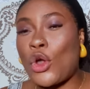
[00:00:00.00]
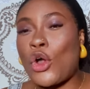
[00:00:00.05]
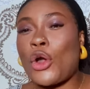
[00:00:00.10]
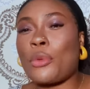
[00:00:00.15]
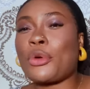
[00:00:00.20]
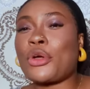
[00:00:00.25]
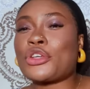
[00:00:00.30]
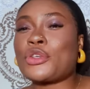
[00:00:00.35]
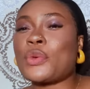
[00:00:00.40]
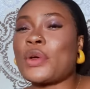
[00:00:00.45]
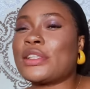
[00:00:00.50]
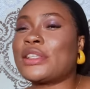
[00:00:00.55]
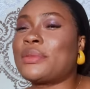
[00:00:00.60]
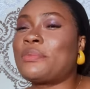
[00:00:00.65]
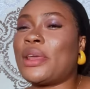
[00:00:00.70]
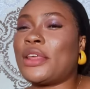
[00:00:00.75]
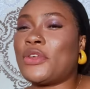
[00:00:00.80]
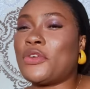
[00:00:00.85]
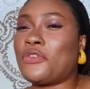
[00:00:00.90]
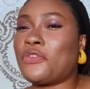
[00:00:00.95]
or because she wants to
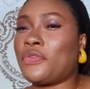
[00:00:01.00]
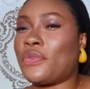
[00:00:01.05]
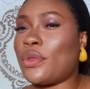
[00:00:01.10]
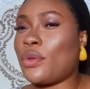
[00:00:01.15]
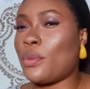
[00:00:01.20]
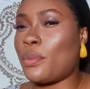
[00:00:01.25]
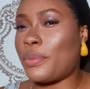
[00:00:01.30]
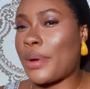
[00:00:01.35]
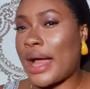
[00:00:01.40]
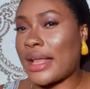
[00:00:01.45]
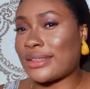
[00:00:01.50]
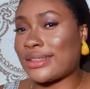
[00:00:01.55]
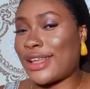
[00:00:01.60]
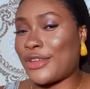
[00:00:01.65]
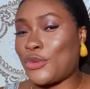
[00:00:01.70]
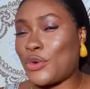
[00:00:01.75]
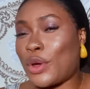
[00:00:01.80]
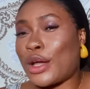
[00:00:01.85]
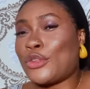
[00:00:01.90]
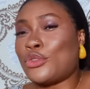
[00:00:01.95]
make you feel bad so
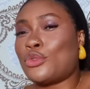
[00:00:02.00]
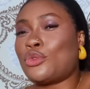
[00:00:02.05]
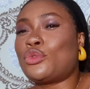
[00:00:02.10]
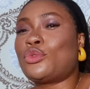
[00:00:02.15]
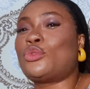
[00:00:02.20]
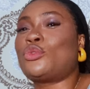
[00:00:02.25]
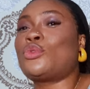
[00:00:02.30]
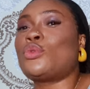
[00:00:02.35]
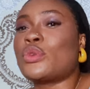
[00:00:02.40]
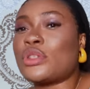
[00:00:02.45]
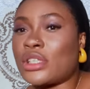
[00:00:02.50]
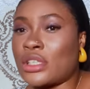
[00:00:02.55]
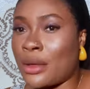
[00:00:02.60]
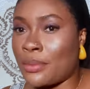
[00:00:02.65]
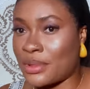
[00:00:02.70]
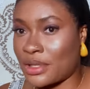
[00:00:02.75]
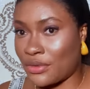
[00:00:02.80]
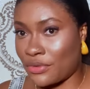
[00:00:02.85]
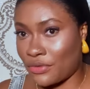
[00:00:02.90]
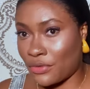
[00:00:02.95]
that you can do
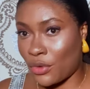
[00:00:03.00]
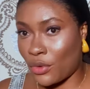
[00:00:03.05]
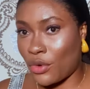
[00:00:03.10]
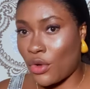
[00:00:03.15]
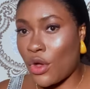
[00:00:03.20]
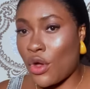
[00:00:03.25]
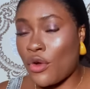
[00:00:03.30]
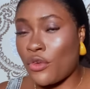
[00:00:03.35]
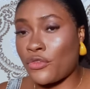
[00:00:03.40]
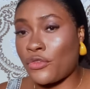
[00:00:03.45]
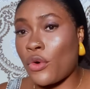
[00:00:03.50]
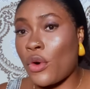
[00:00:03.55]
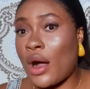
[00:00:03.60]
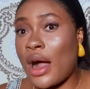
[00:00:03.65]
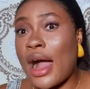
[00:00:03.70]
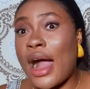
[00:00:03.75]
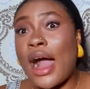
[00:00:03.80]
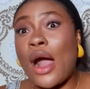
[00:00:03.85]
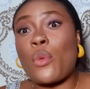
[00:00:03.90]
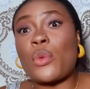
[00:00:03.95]
something for for
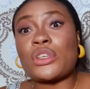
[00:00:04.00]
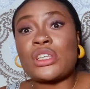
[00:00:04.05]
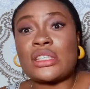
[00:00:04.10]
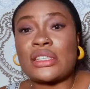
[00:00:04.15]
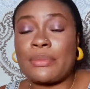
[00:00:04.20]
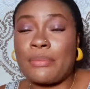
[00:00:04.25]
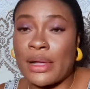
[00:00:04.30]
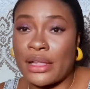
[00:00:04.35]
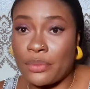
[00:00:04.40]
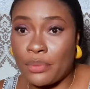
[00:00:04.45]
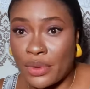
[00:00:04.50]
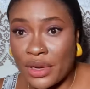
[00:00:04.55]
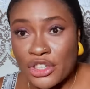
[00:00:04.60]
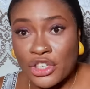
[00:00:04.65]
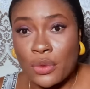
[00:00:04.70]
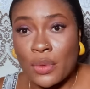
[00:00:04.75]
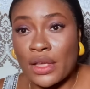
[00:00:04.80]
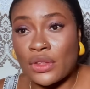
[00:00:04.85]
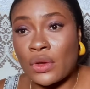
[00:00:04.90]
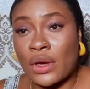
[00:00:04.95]
her which is the
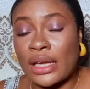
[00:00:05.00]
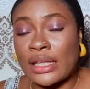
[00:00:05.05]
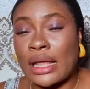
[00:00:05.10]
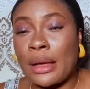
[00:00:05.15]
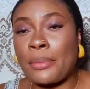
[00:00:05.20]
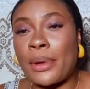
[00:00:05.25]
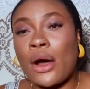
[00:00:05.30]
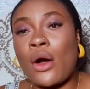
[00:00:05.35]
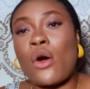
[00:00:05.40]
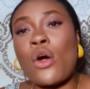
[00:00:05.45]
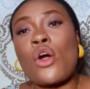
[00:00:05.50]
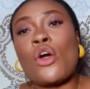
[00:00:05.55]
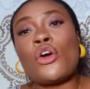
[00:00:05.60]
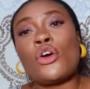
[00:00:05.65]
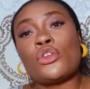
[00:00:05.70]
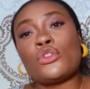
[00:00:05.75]
manipulation we're talking about